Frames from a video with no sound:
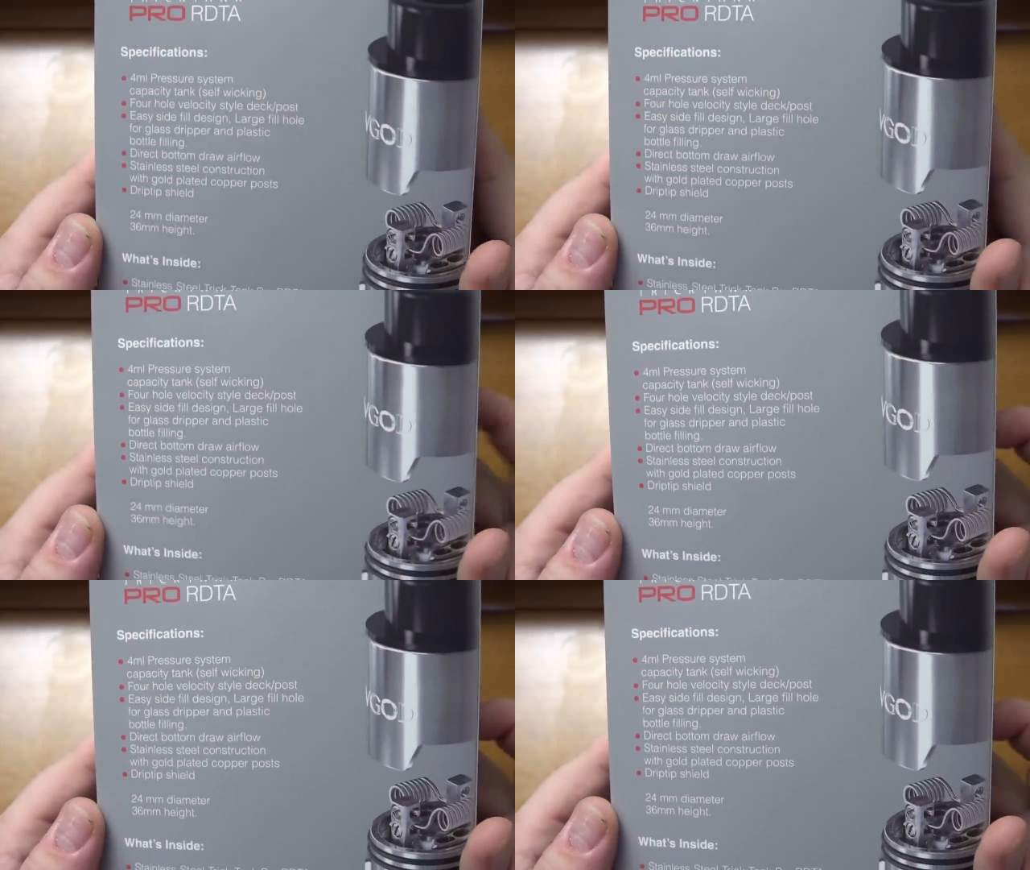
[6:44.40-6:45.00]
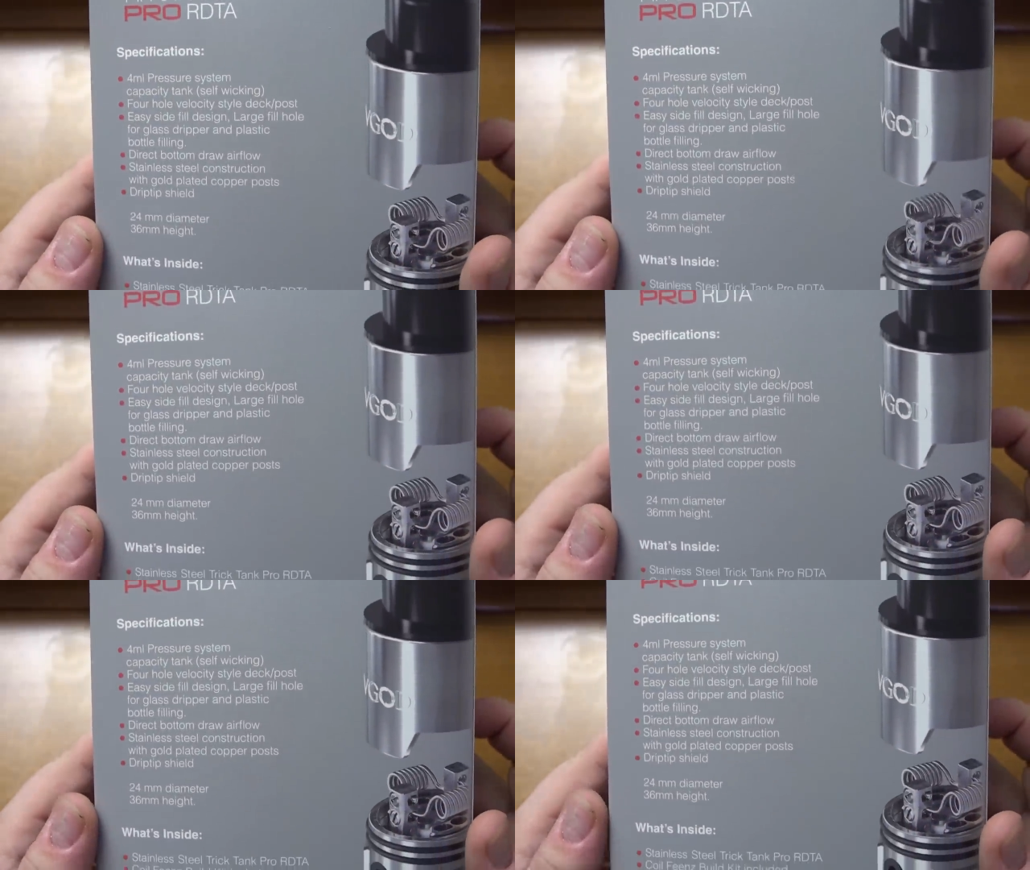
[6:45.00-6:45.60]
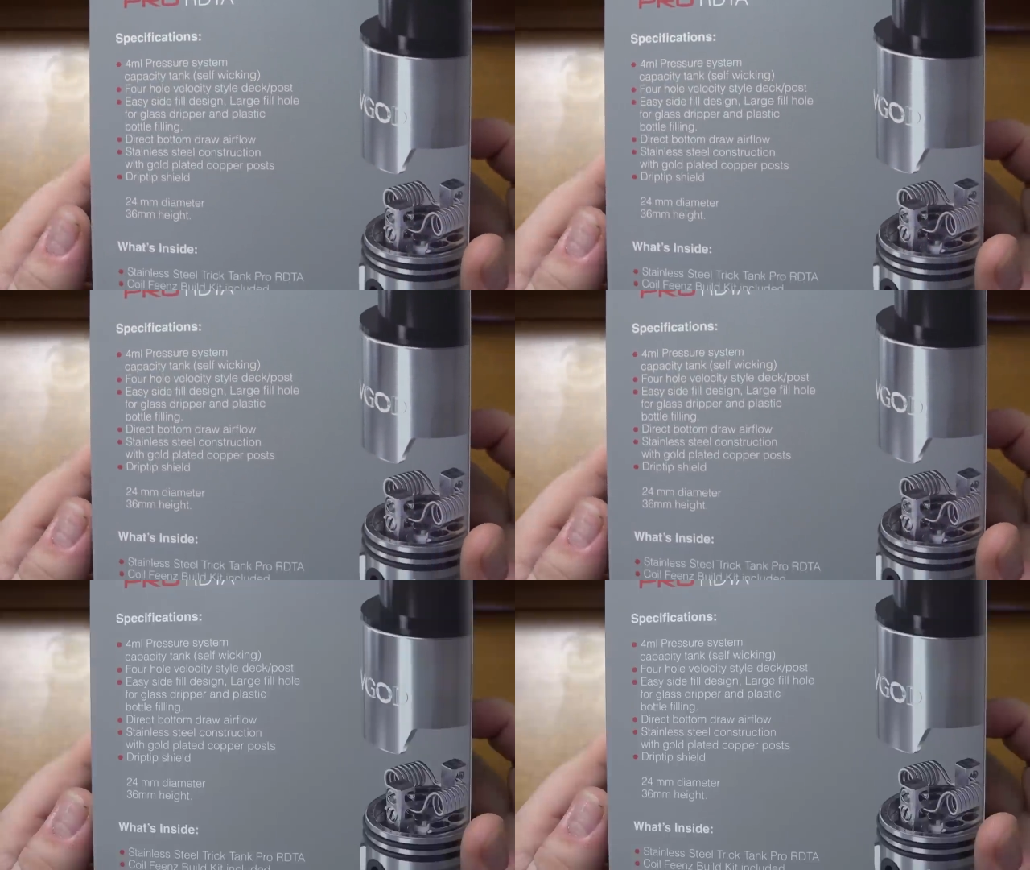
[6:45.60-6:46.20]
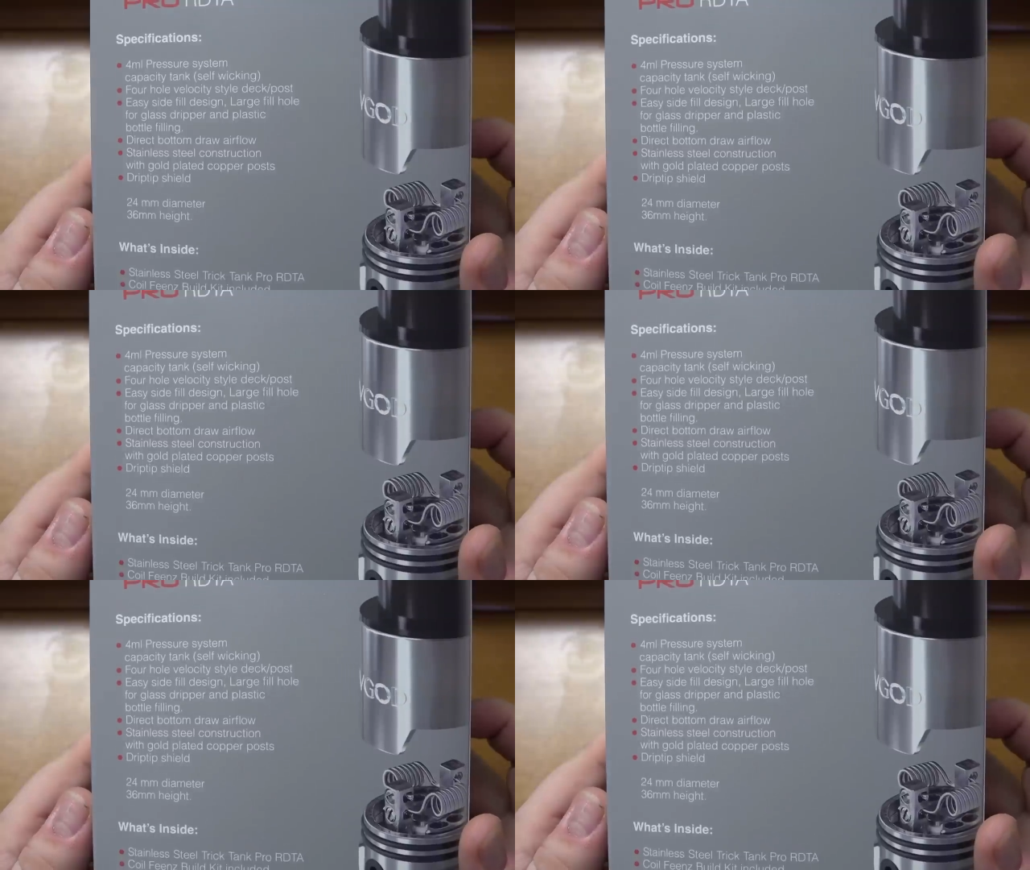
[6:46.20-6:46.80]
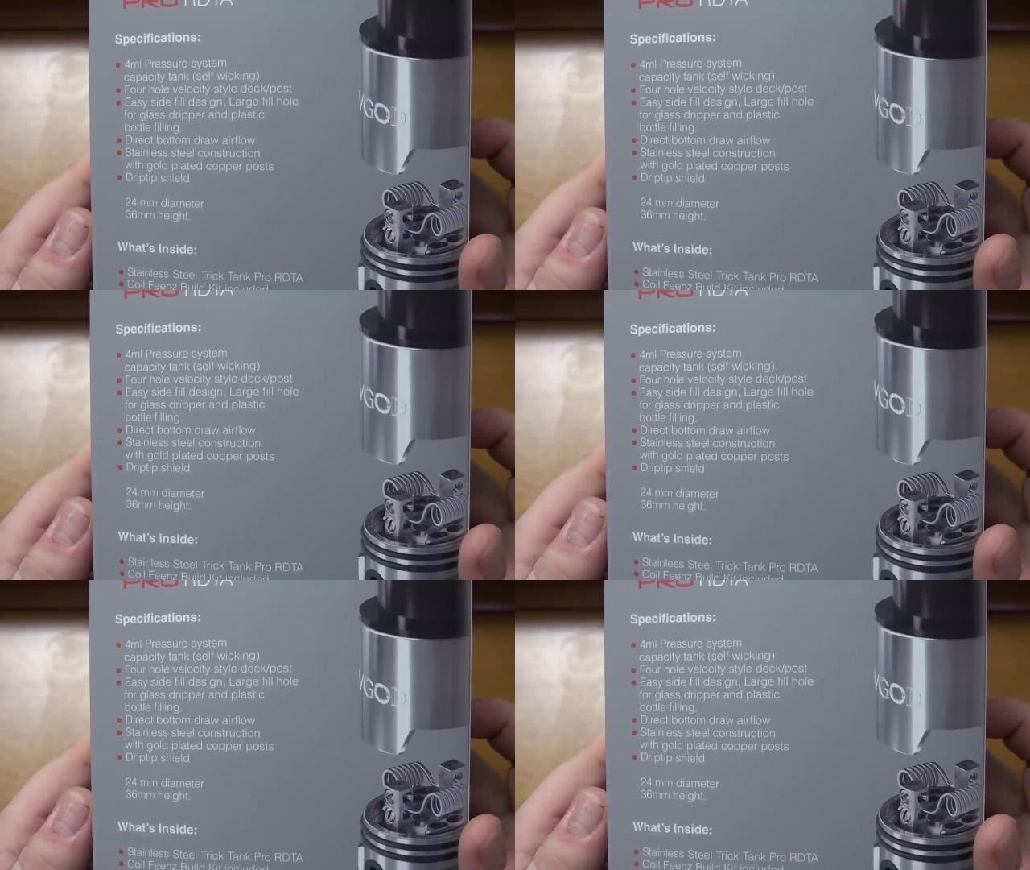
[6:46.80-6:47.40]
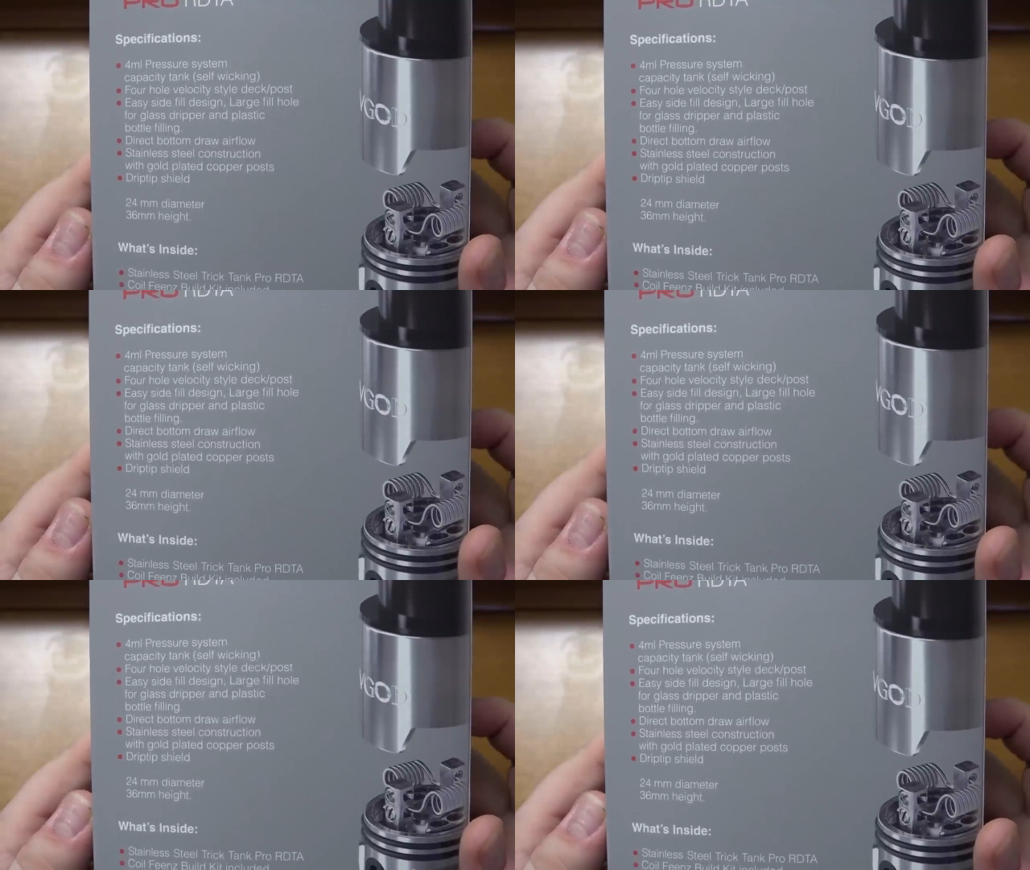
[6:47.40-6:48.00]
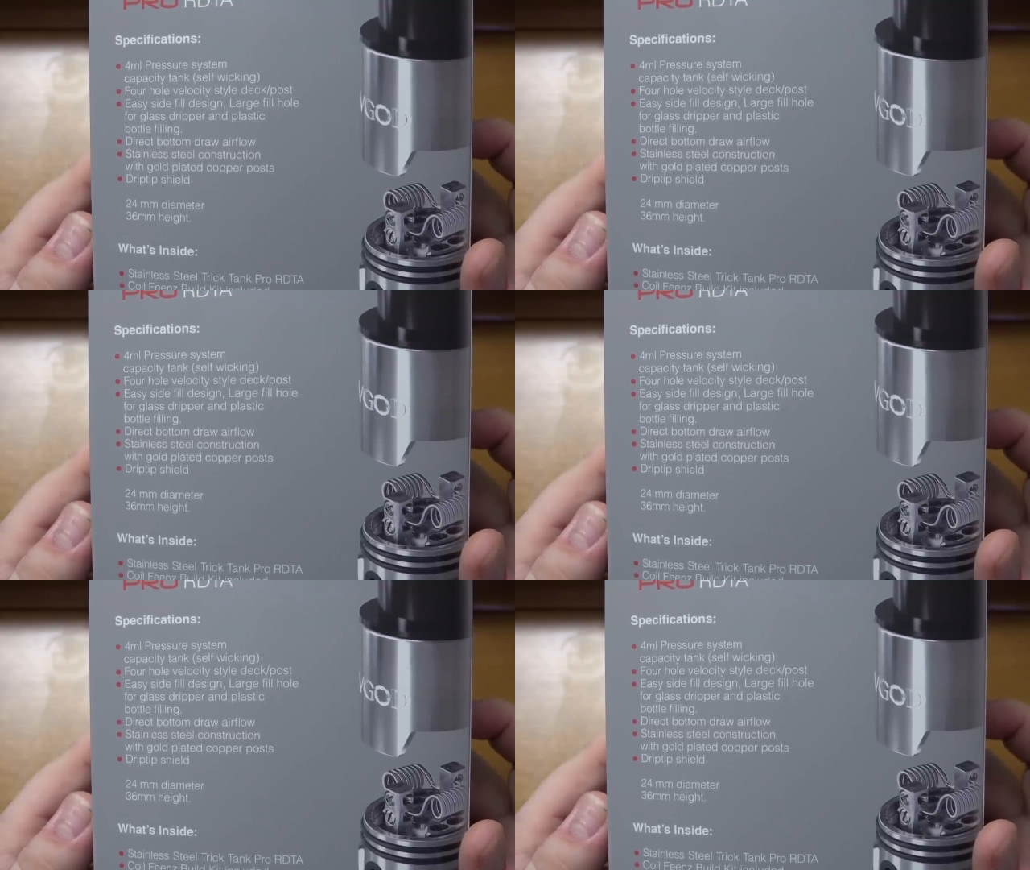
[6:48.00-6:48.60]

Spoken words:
(no speaker visible)